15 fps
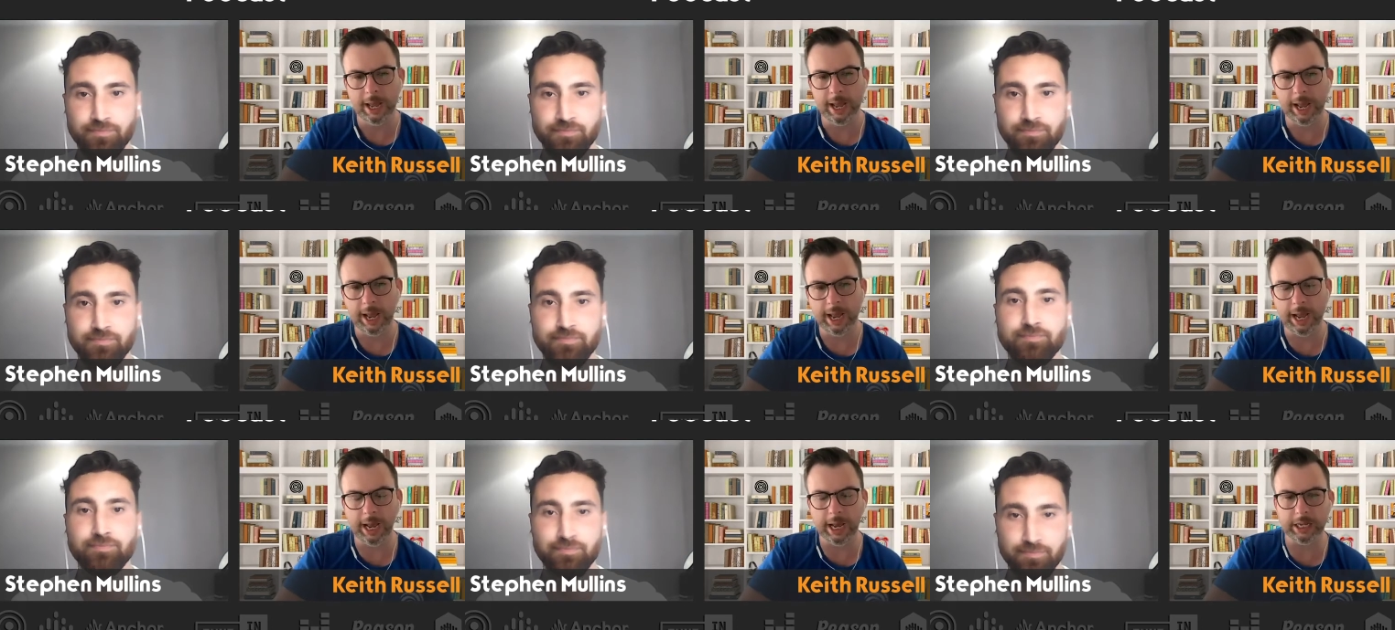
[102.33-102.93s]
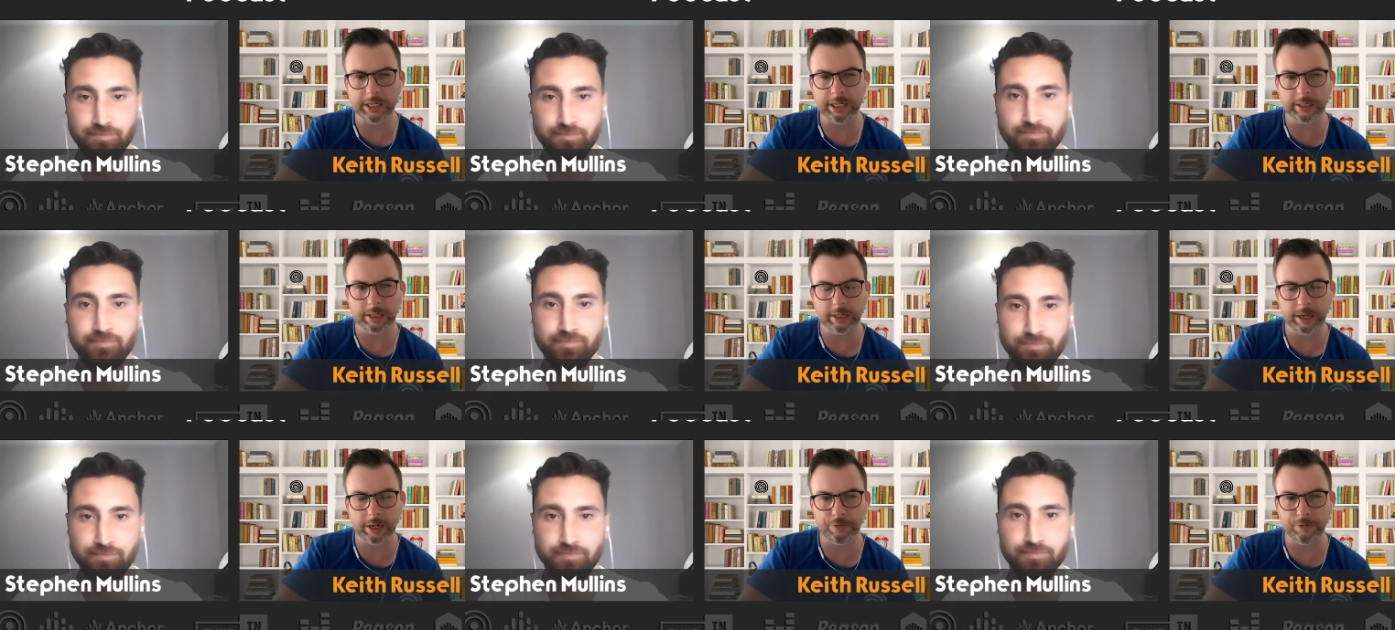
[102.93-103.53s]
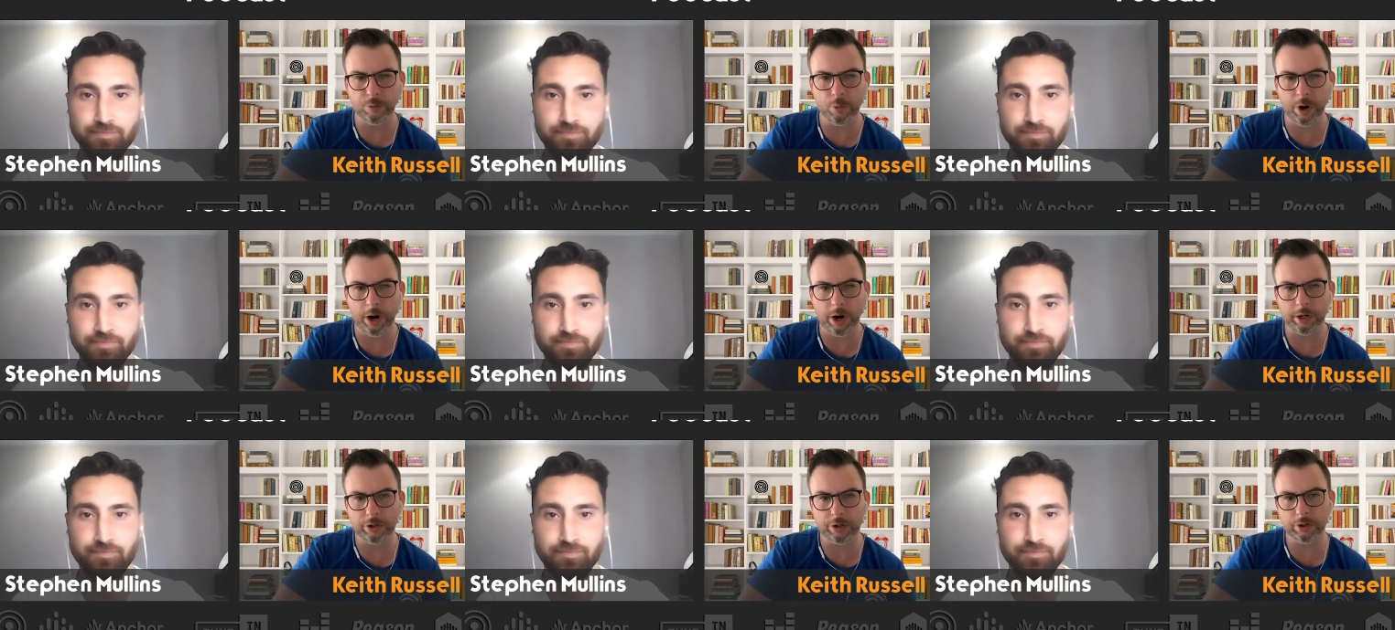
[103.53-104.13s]
Speaker 1: and kind of where
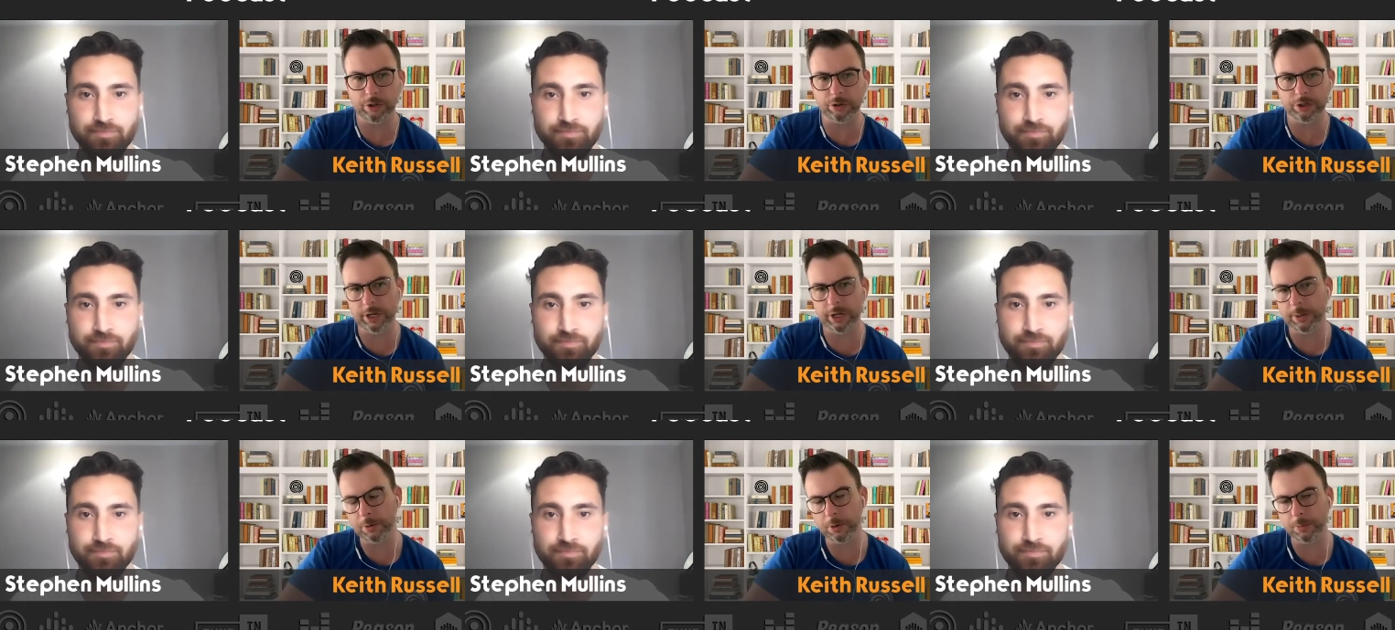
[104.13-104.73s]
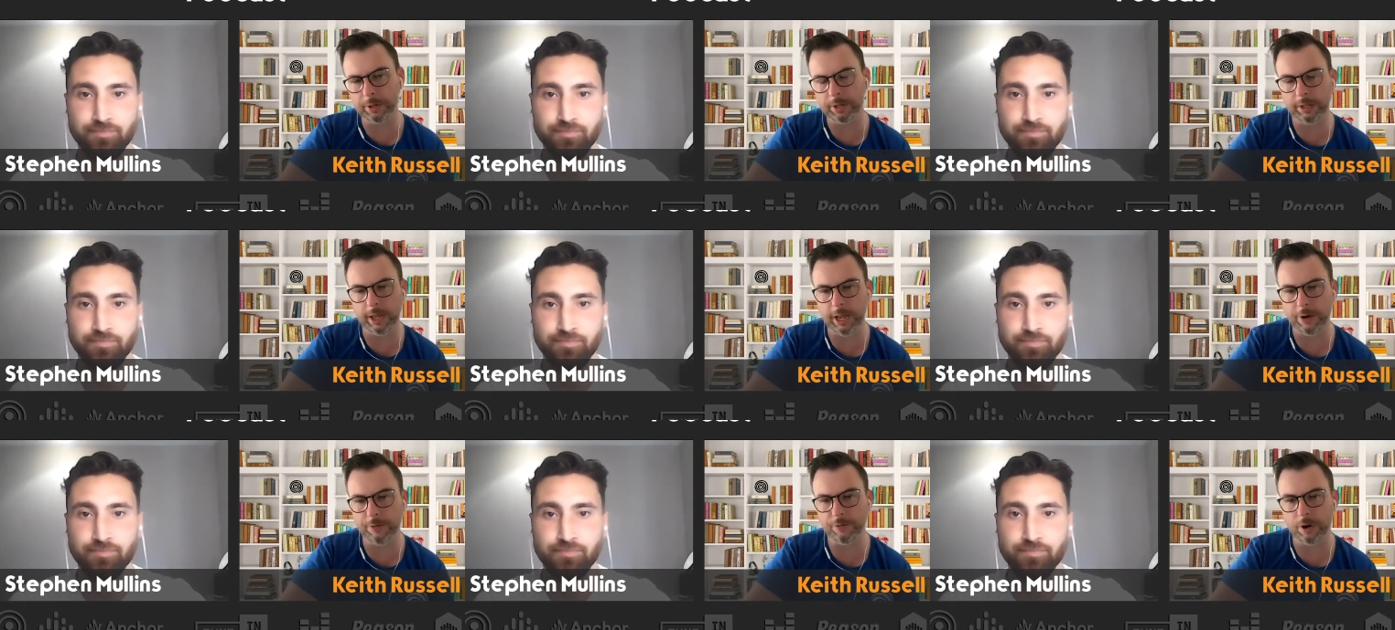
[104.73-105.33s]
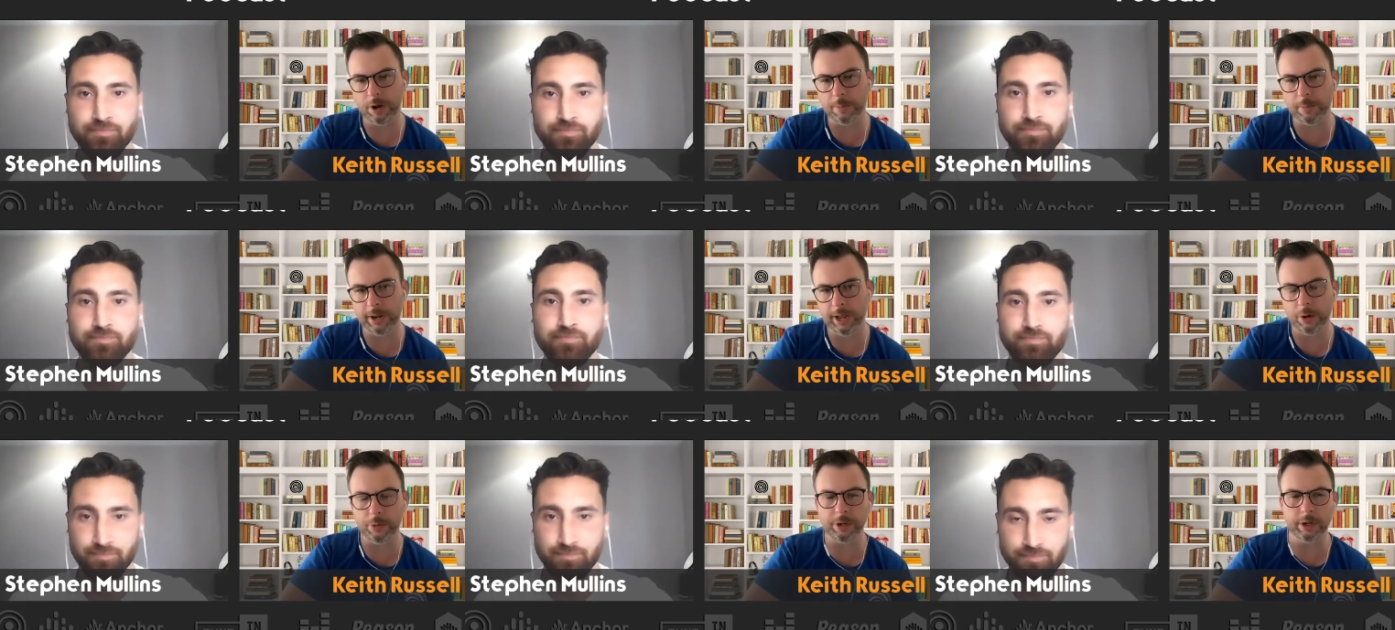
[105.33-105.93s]
the Trojan Hemp Company came from and
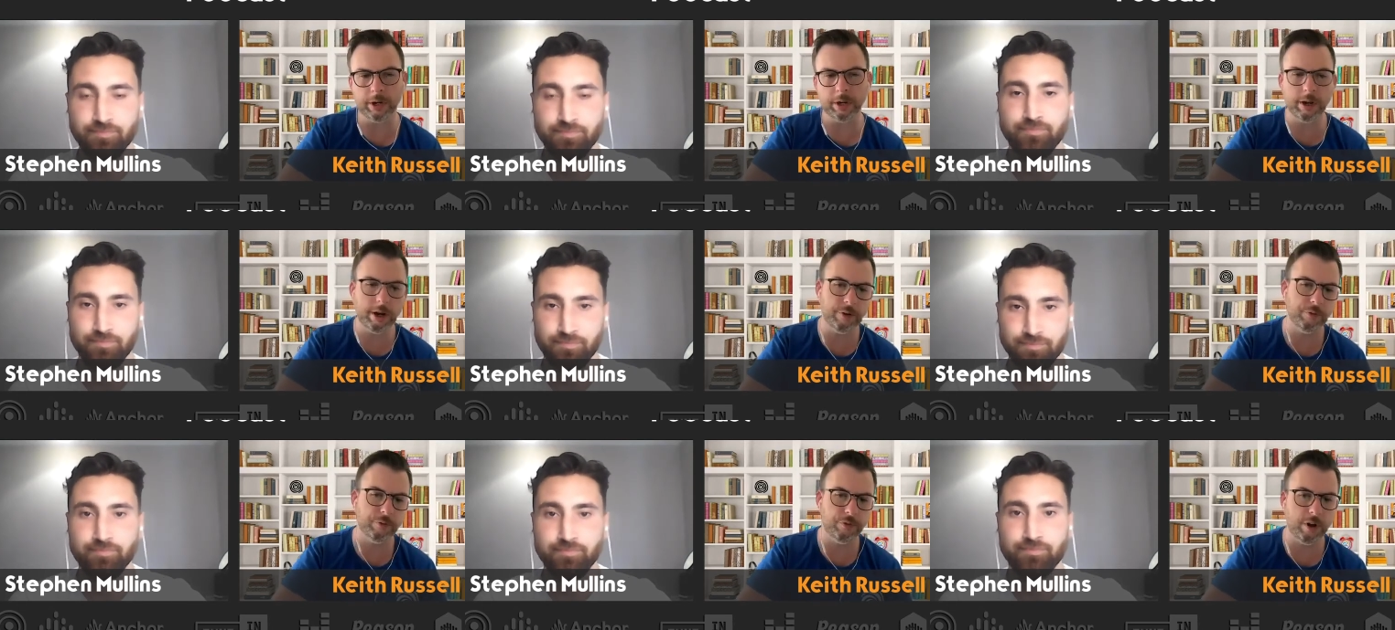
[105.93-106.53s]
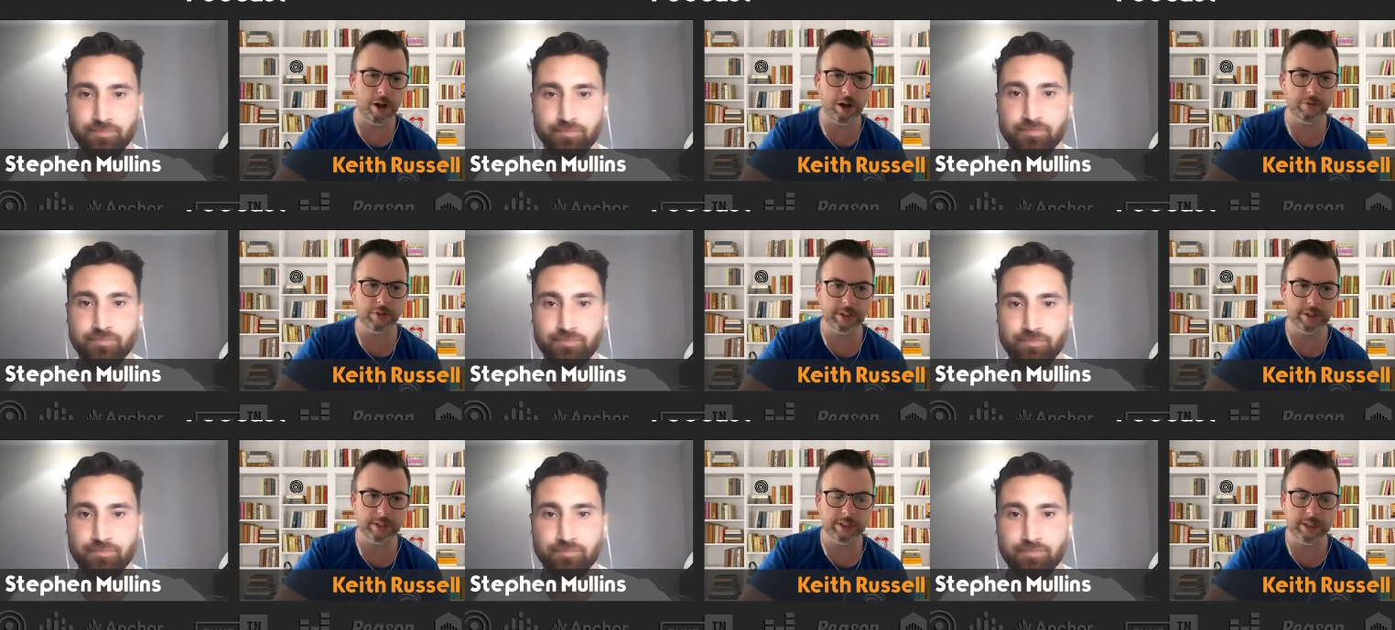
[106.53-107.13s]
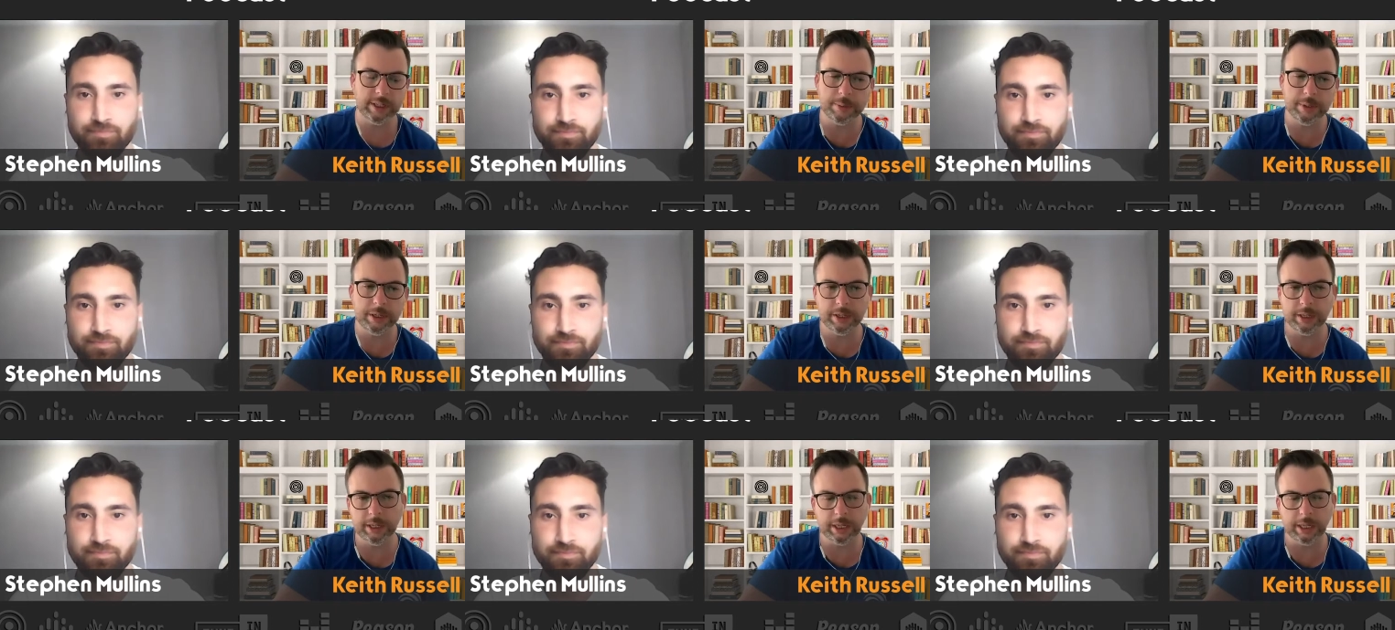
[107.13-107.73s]
how we kind of got involved in the
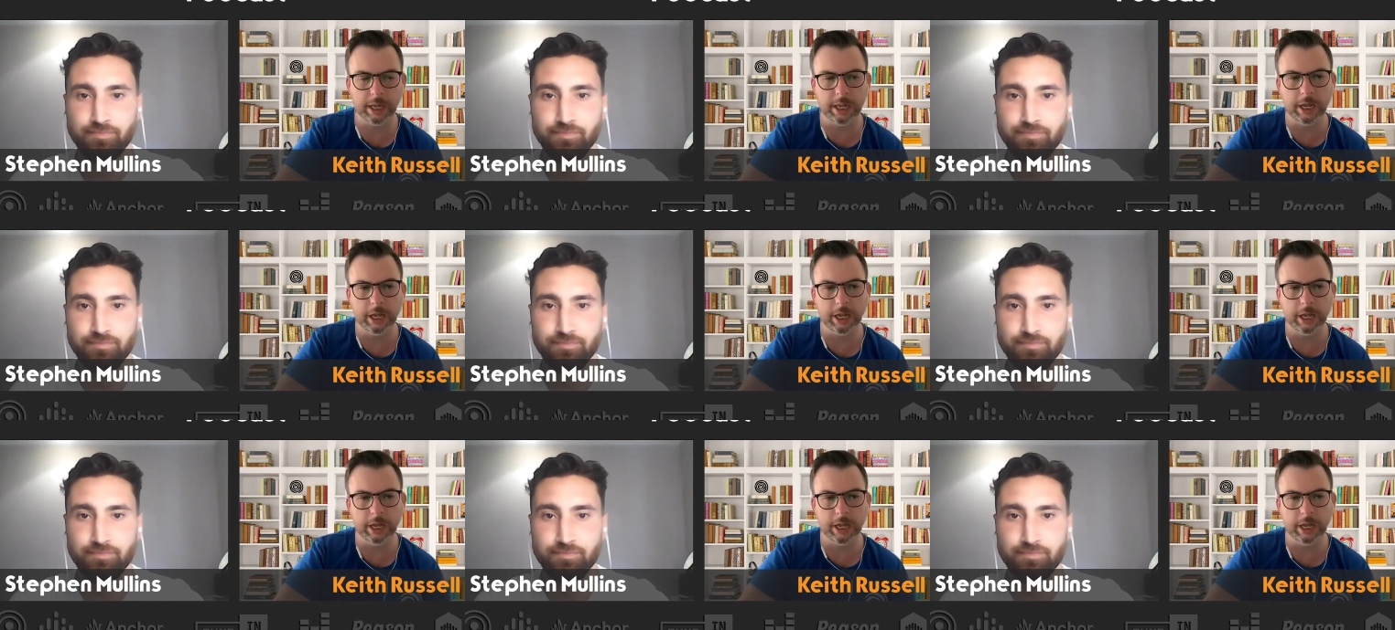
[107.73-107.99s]
CBD